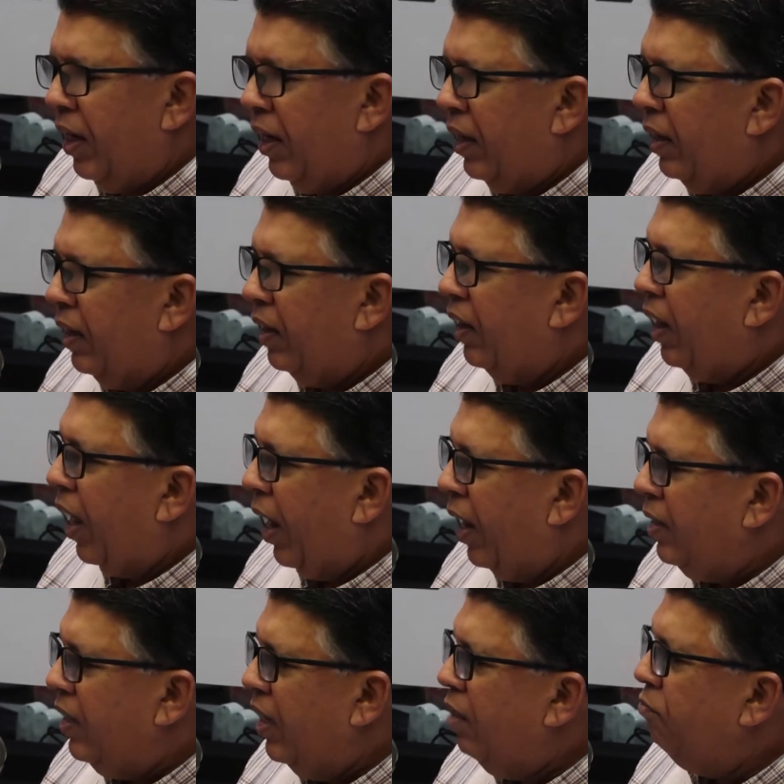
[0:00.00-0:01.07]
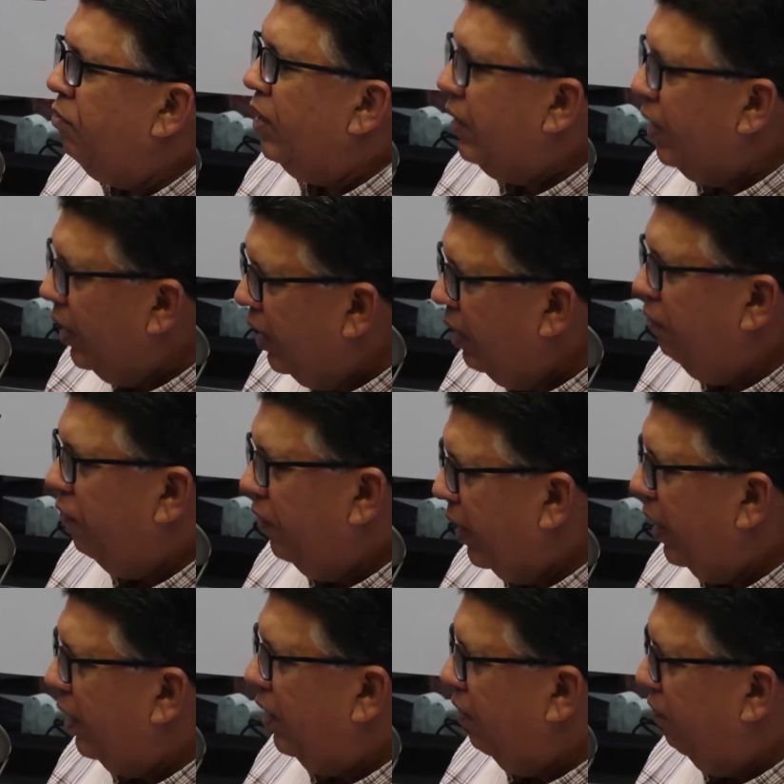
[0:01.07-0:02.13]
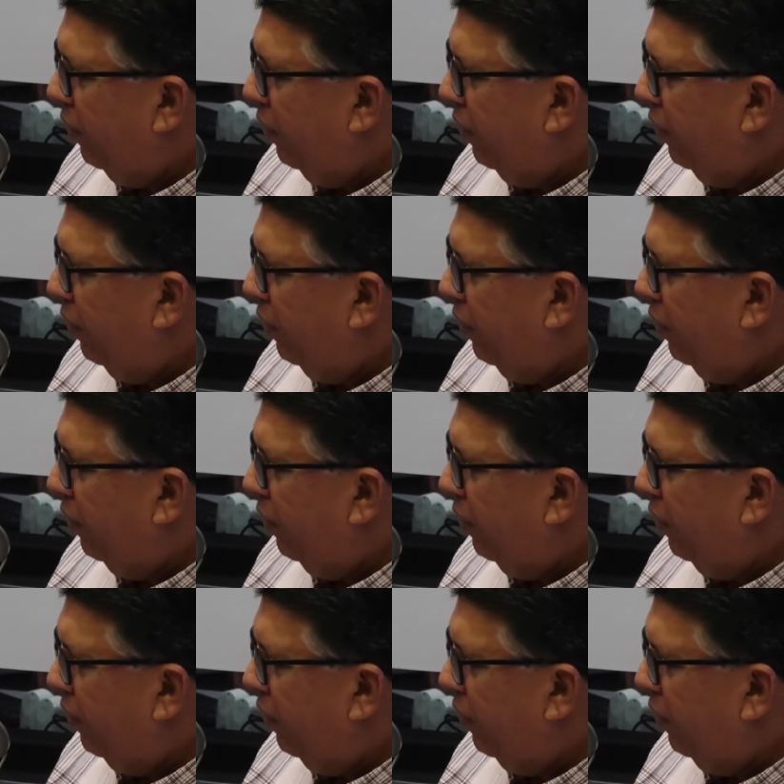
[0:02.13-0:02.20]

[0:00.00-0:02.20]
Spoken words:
And in return for that